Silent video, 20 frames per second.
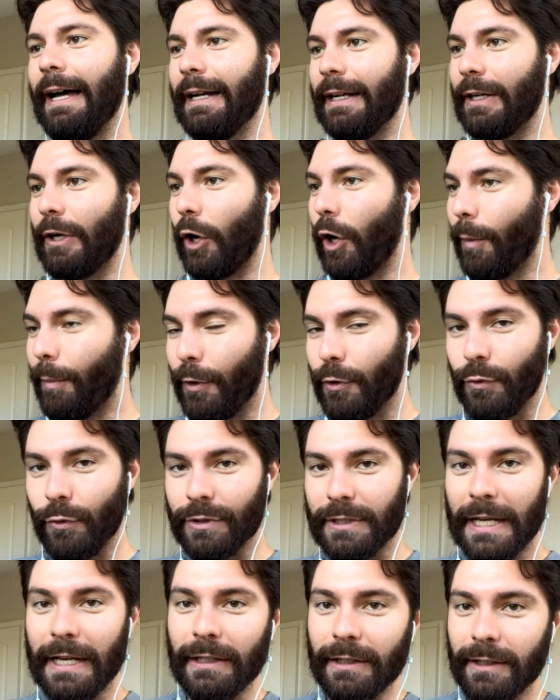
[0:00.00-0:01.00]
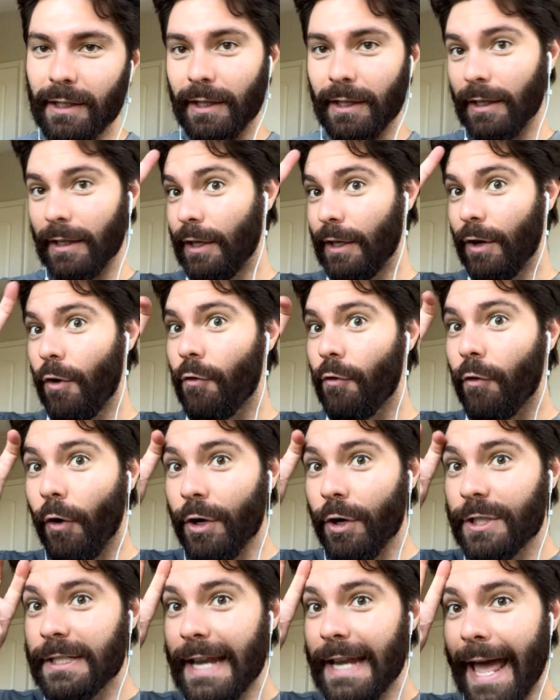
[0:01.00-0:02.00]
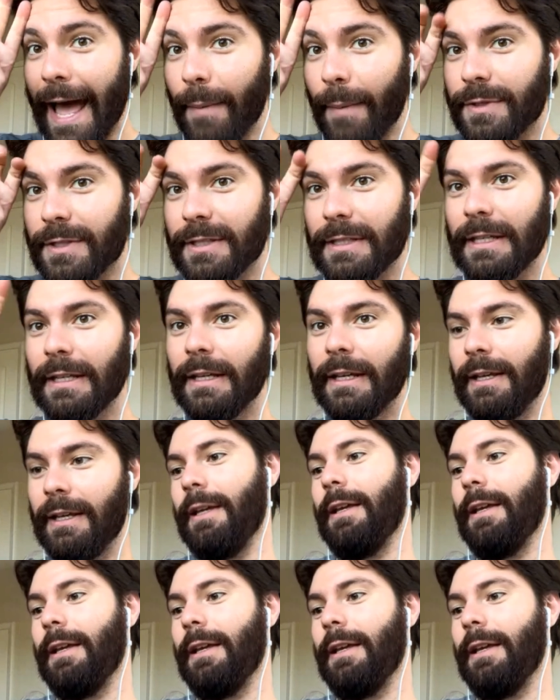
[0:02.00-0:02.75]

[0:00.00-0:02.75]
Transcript: Garbers will take the first snaps.